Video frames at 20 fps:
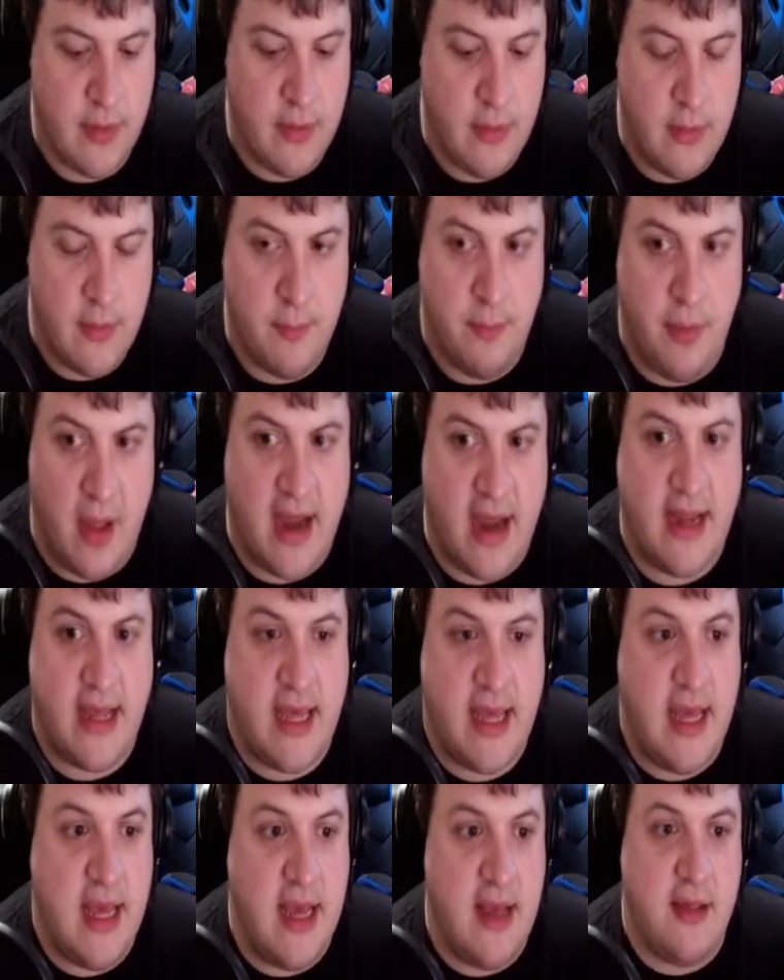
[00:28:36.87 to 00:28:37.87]
But
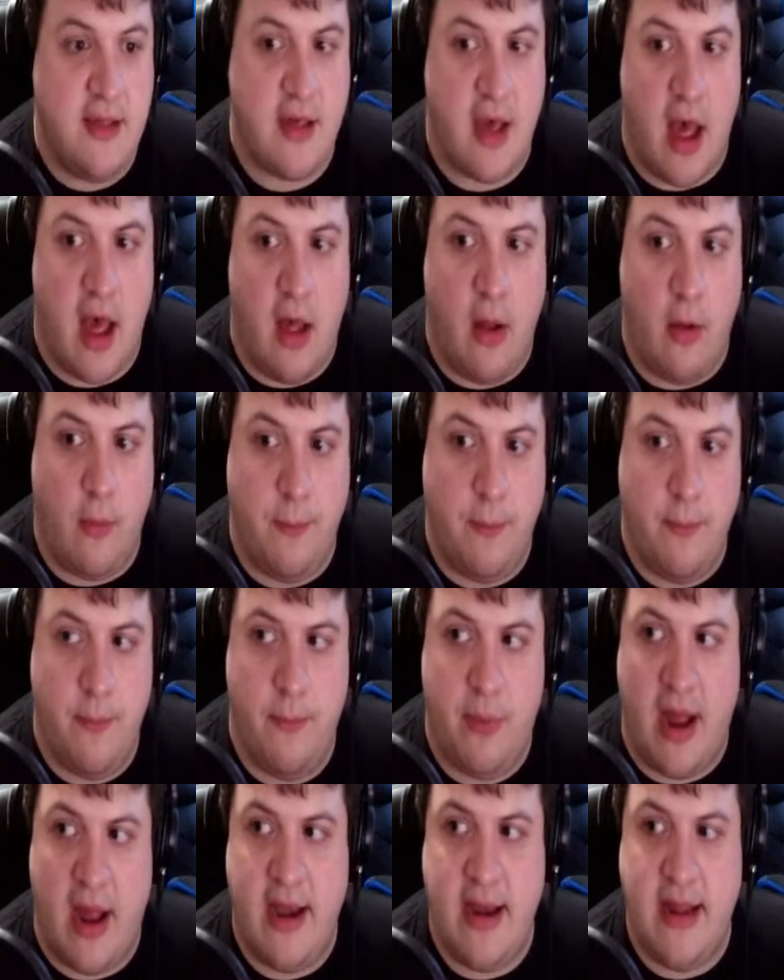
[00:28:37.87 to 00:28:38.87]
he's
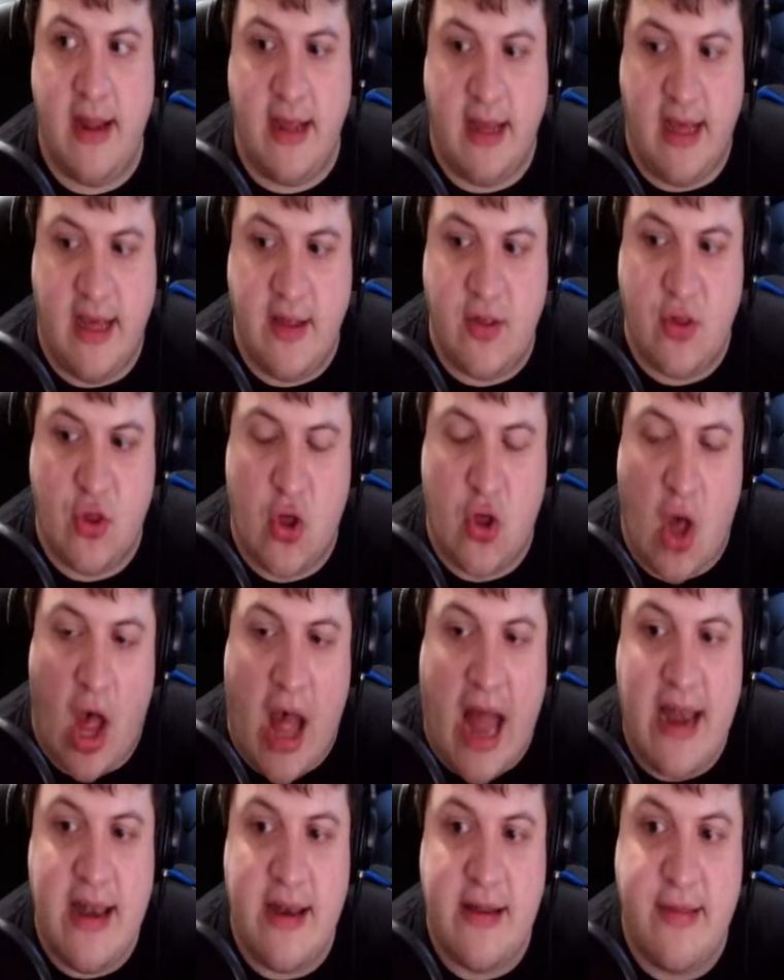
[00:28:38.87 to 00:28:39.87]

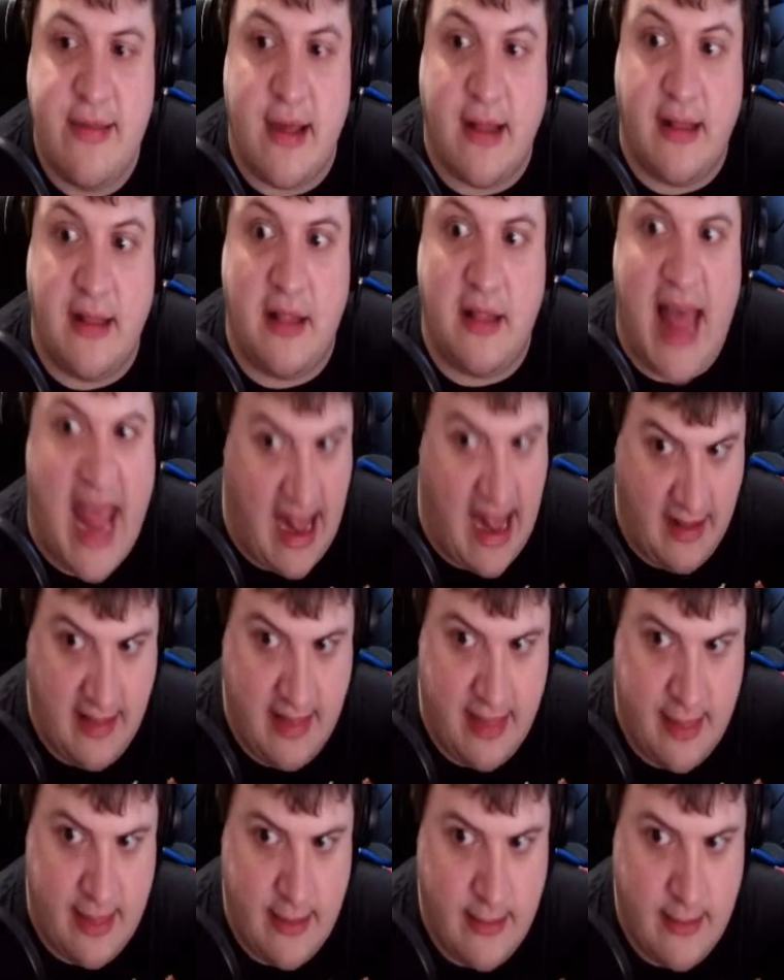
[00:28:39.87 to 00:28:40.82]
got the length.